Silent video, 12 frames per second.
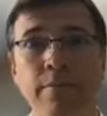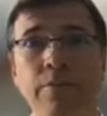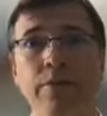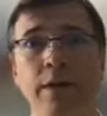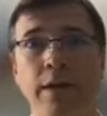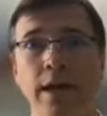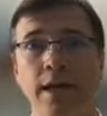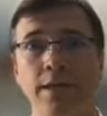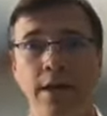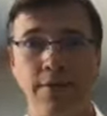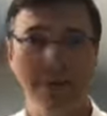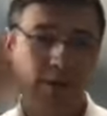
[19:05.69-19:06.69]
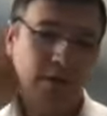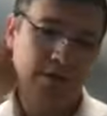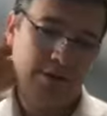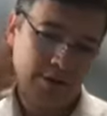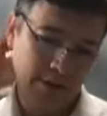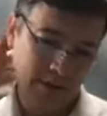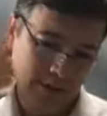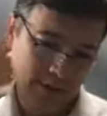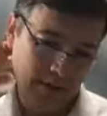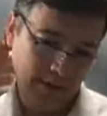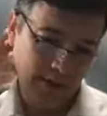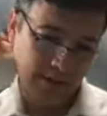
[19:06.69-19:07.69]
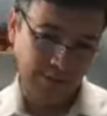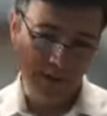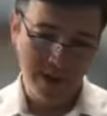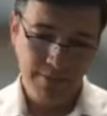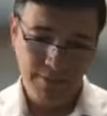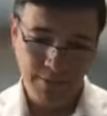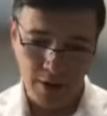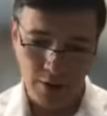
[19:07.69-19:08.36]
Right. Okay, so even the, that, that's fine.